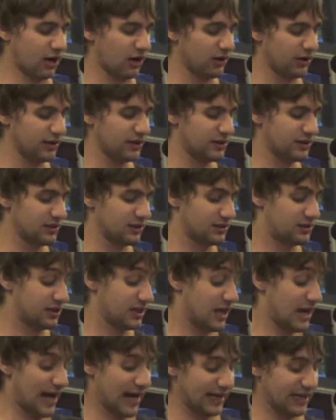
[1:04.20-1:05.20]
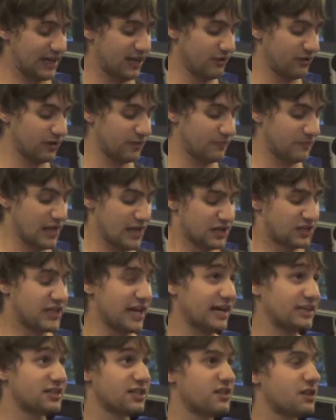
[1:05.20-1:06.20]
colleague, I hear him
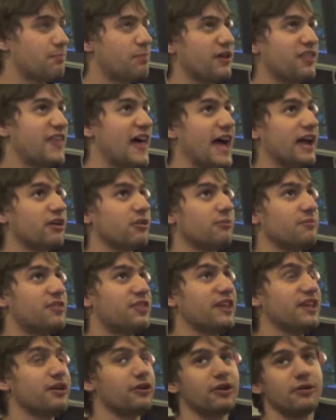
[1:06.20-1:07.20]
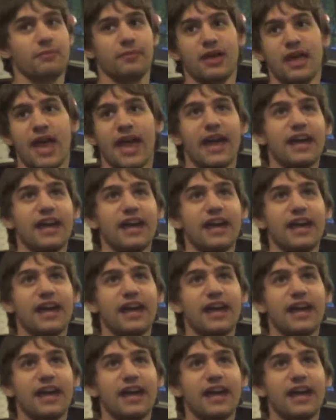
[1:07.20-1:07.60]
chanting the Pythagorean theorem.